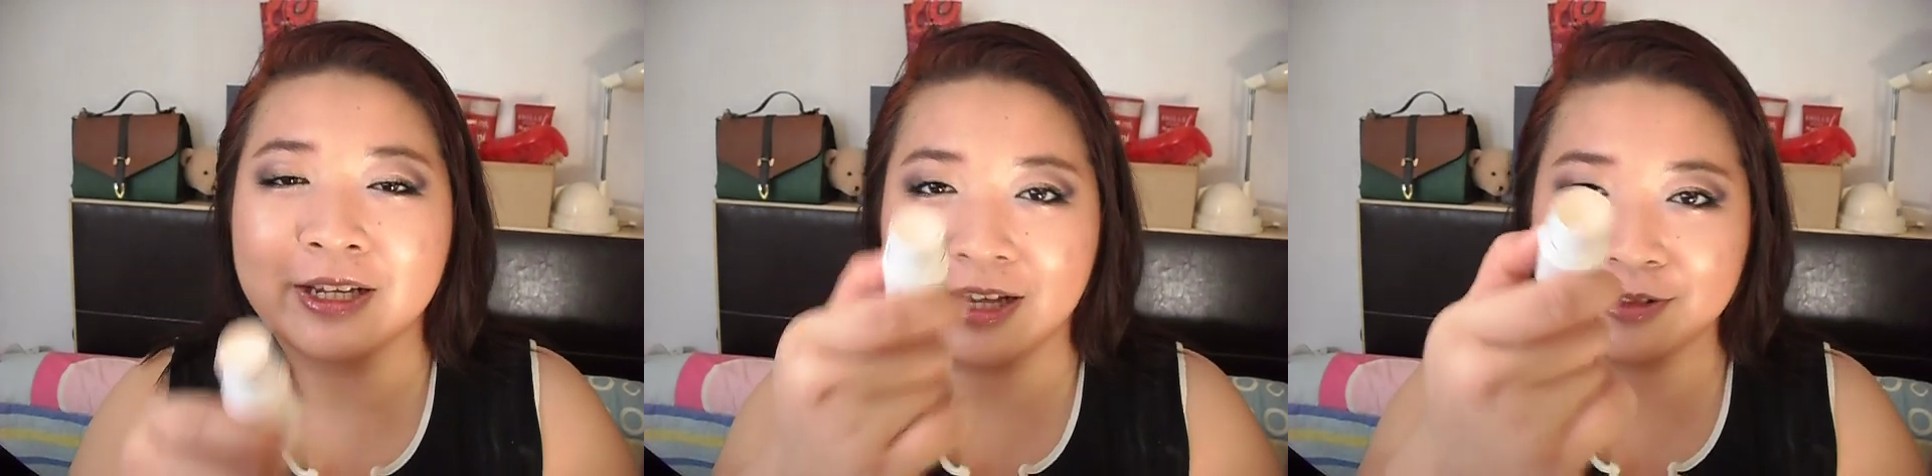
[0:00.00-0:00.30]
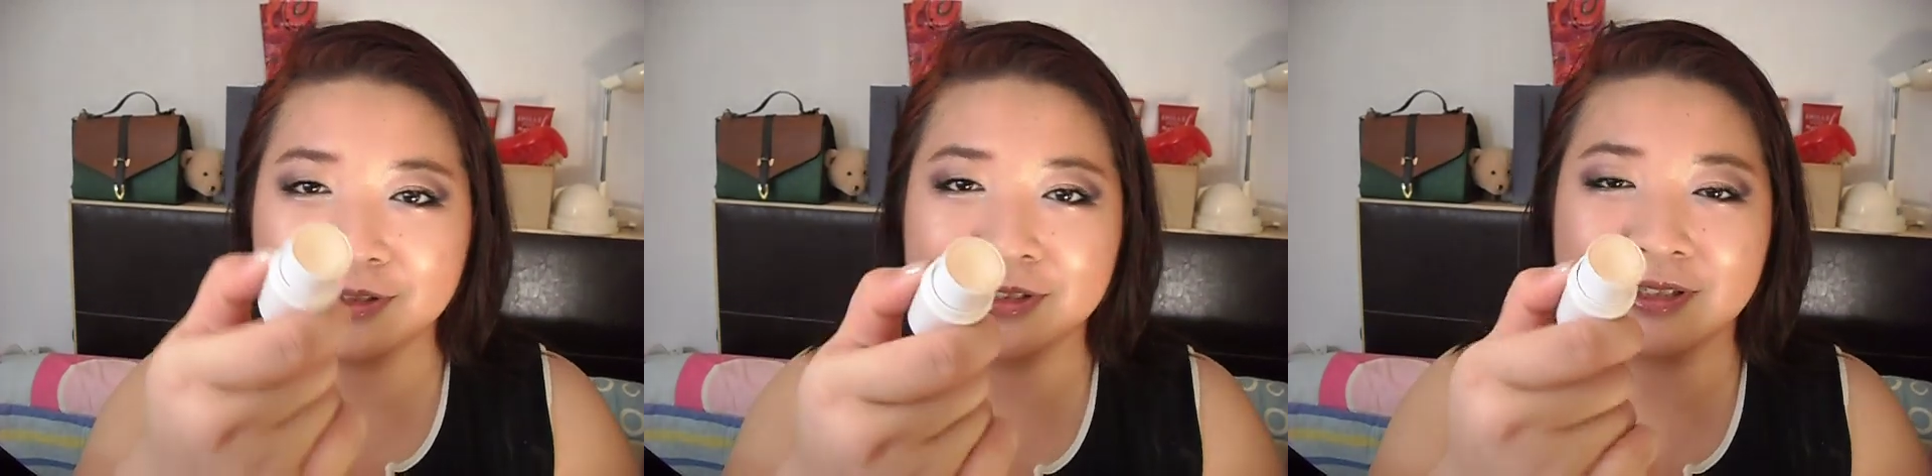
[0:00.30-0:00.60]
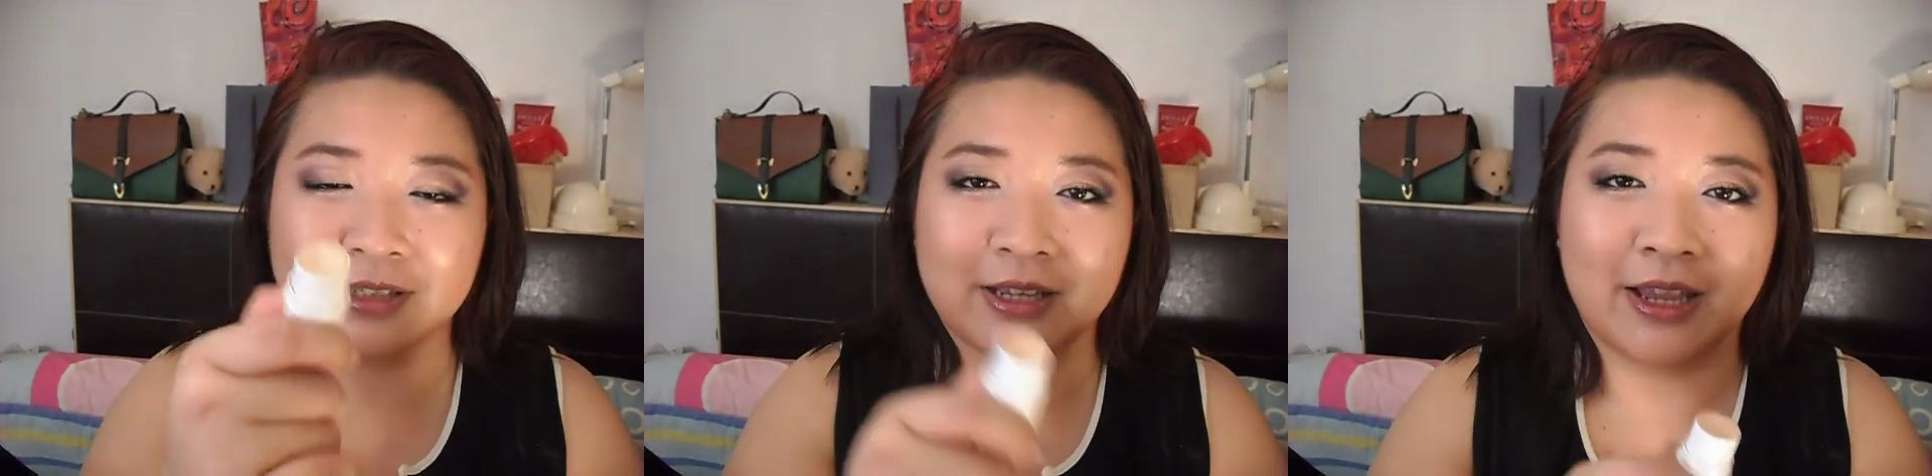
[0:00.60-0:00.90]
I use
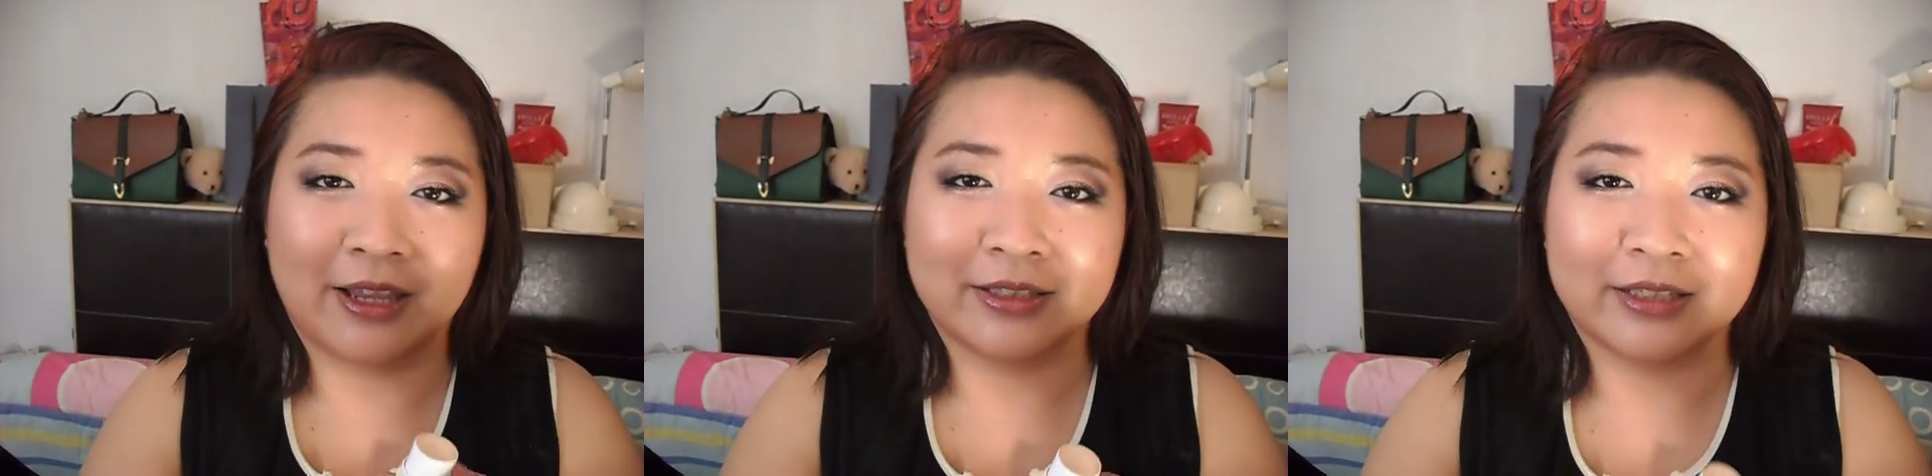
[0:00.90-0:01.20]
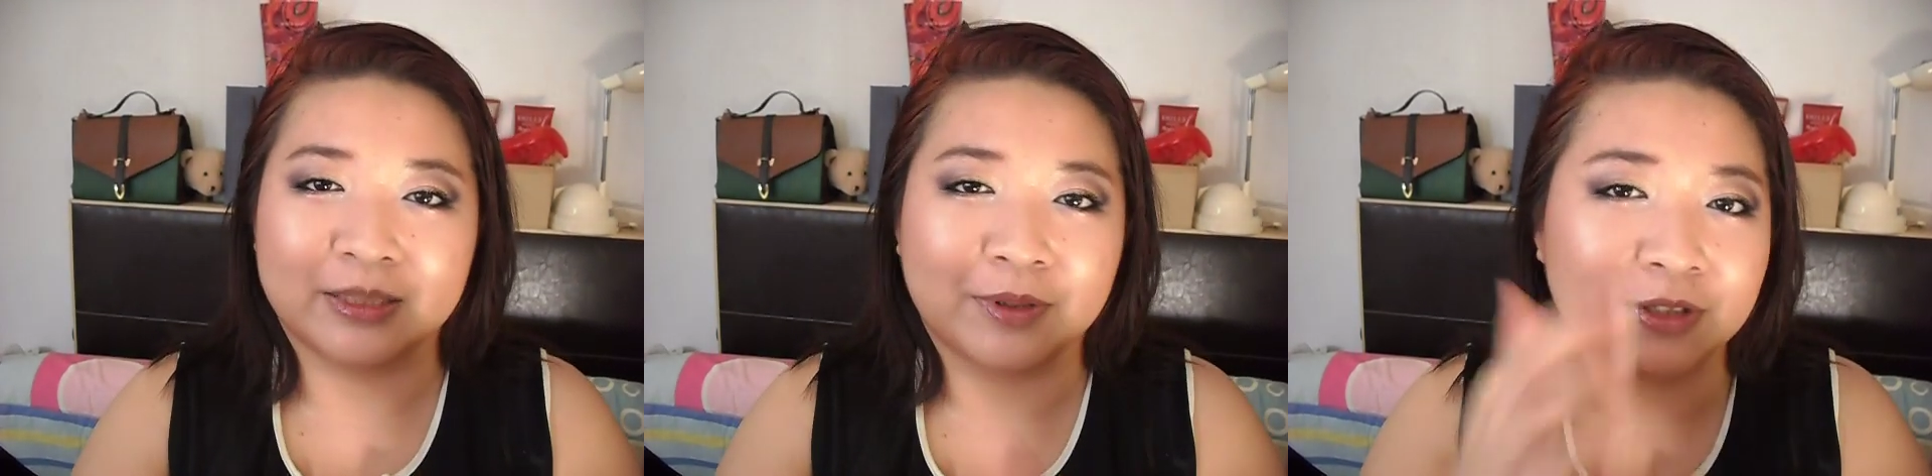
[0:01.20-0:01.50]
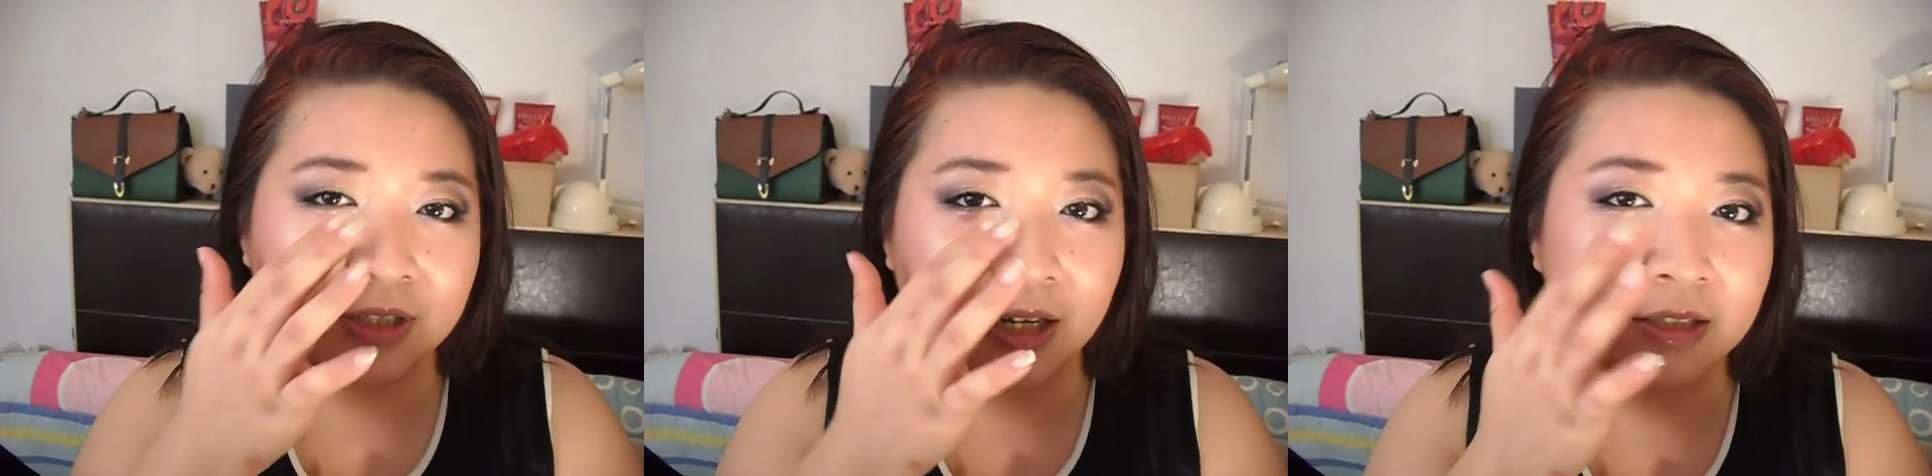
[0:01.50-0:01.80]
this as highlight, especially